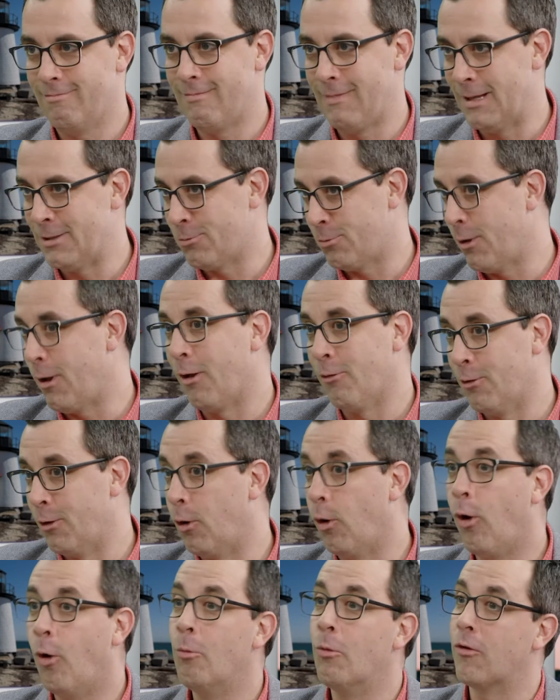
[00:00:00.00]
as we all
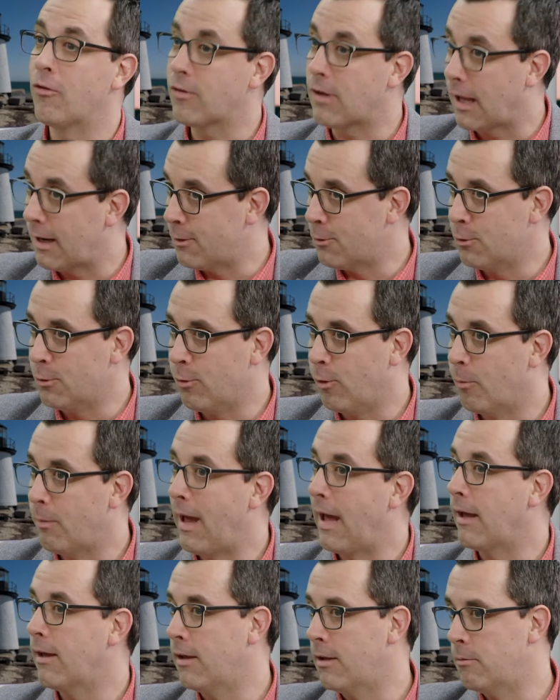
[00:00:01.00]
know, almost got a new home
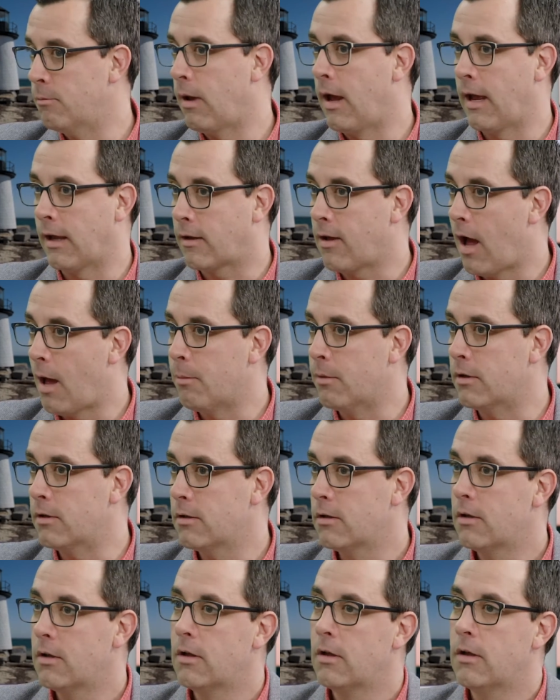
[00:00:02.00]
back in my comment,
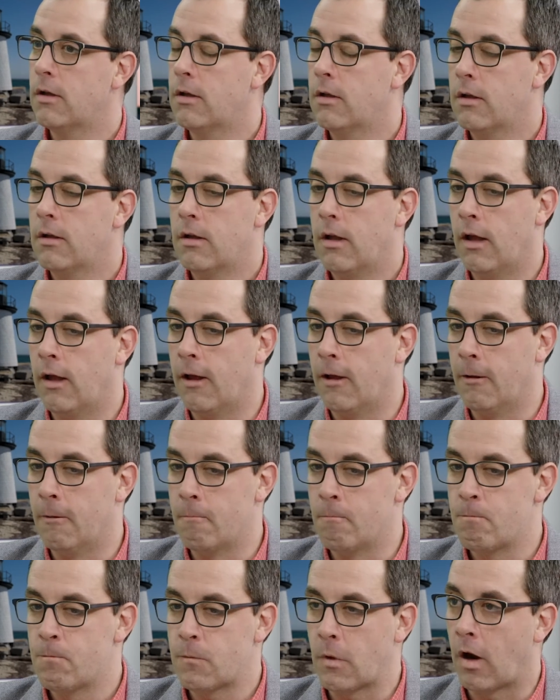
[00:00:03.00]

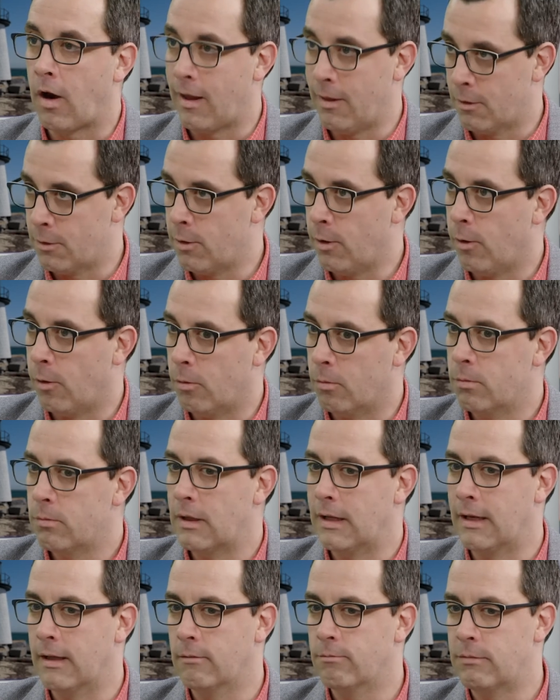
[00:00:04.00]
um, our Island Home,
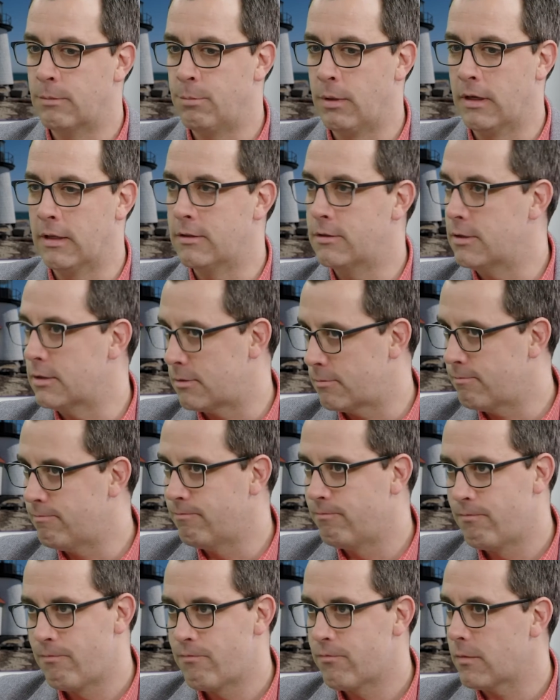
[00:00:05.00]
it, but it just
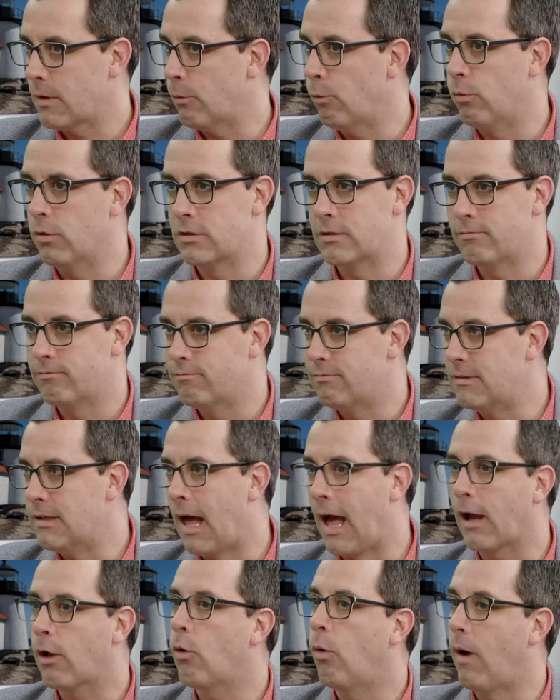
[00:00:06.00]
was
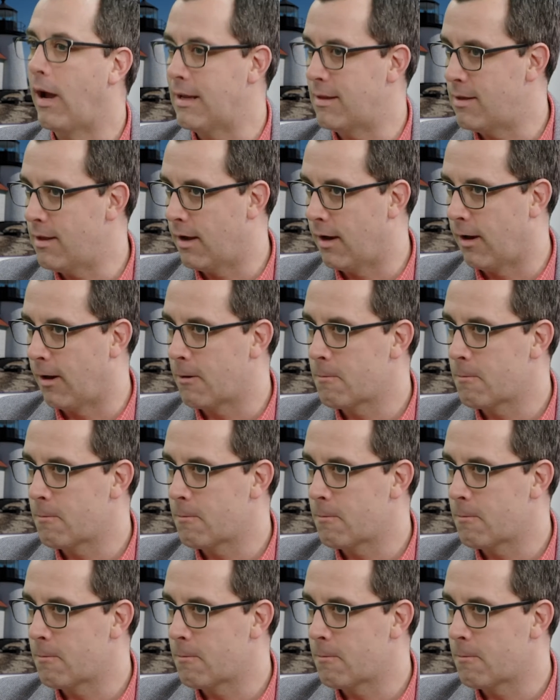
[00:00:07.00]
not Too many quite unanswered there.